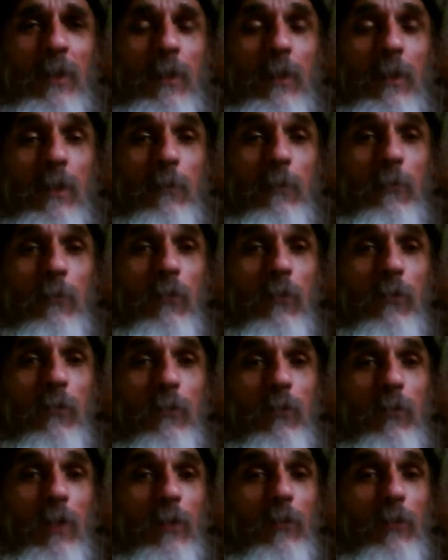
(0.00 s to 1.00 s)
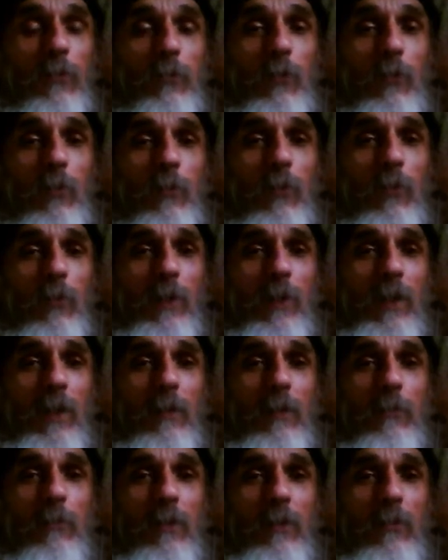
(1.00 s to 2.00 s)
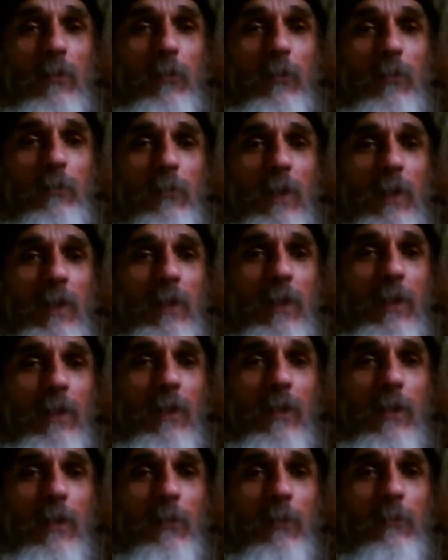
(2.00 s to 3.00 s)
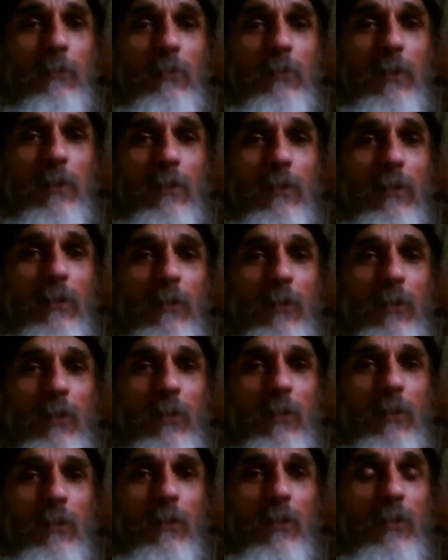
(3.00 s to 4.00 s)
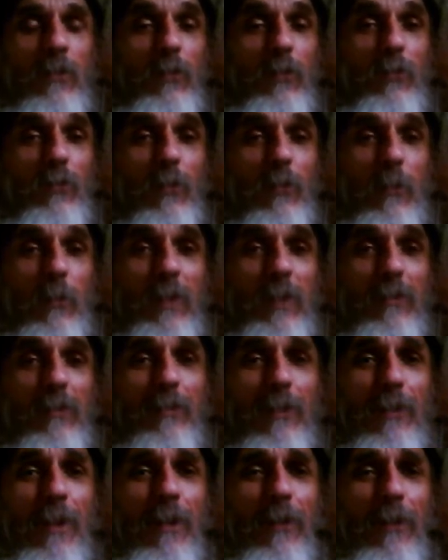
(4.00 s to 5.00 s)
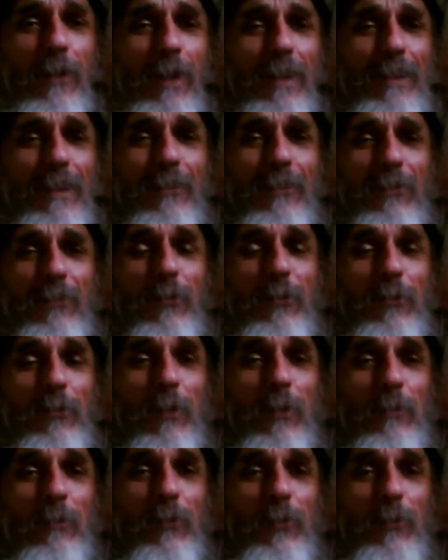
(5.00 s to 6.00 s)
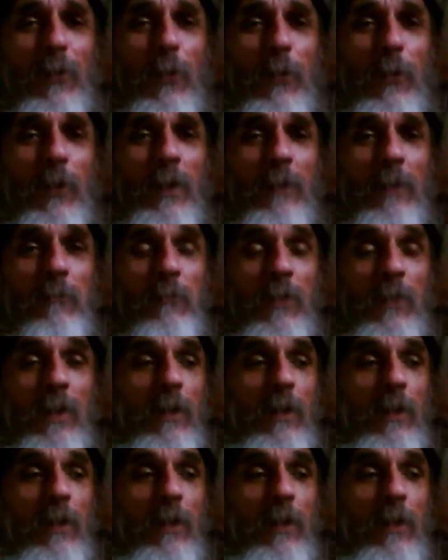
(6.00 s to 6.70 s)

I moved the transformer away because it was making it hum, but, it, you know, this is the best I can do, I'm sorry.